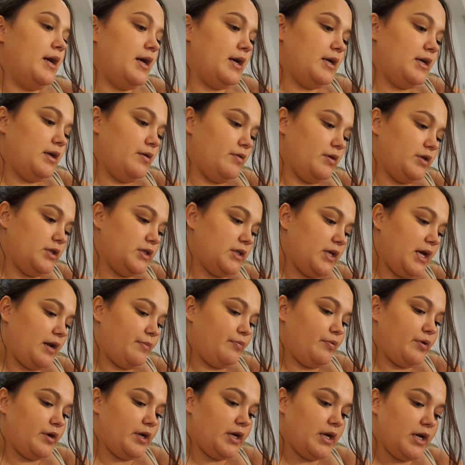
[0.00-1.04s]
and yeah, we just had
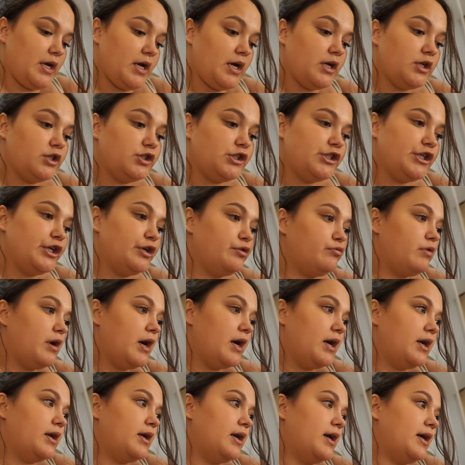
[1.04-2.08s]
a pretty chill
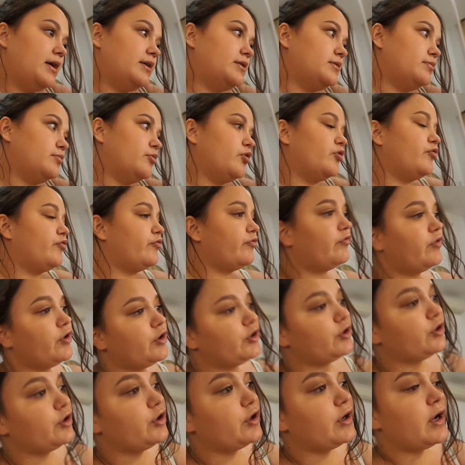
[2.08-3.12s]
one. I ate some good
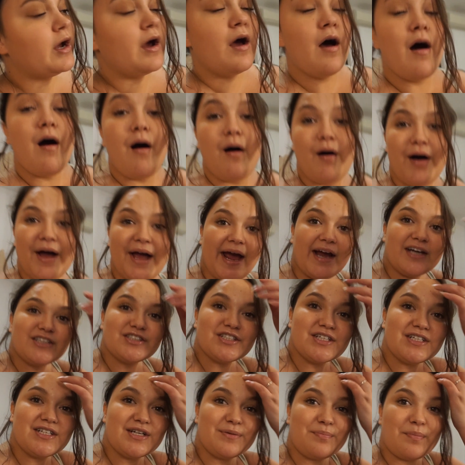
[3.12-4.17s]
food. Oh, I
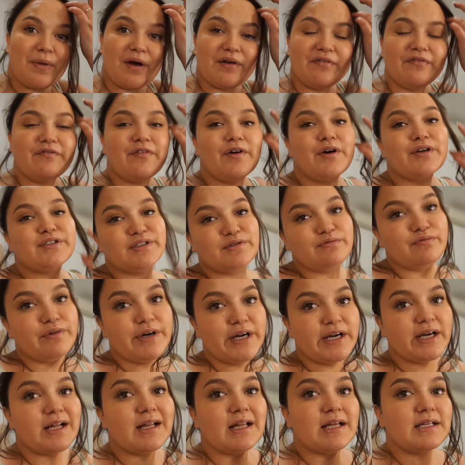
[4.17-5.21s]
actually did my first
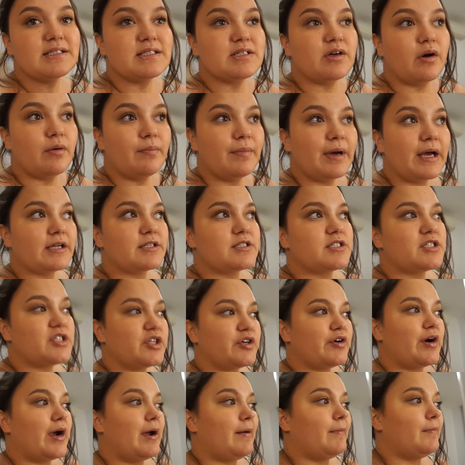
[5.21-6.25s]
reel. It's on my
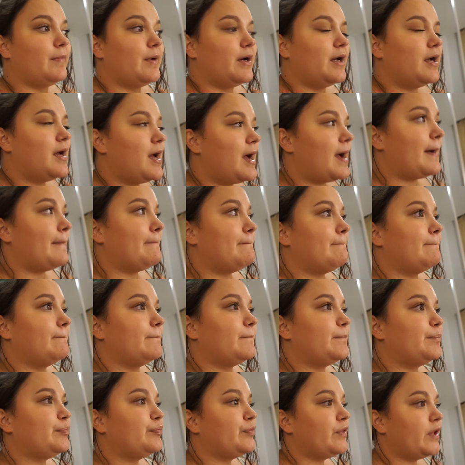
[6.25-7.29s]
Instagram.
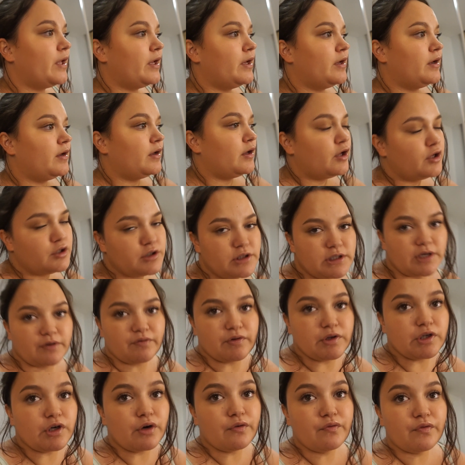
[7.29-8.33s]
Um, so
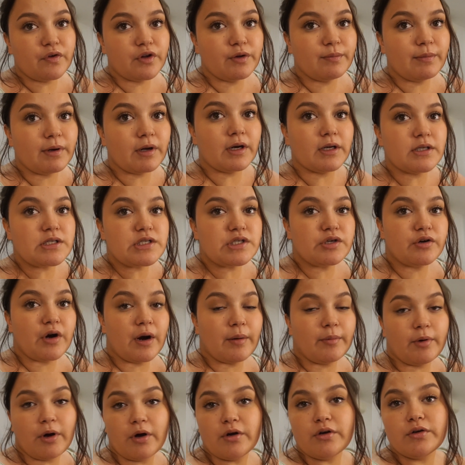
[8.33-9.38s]
if you don't follow me on
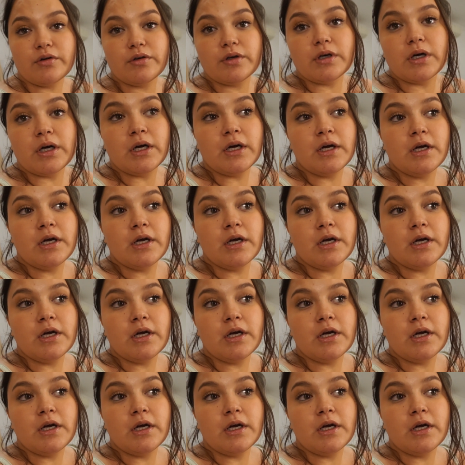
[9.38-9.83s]
Instagram, go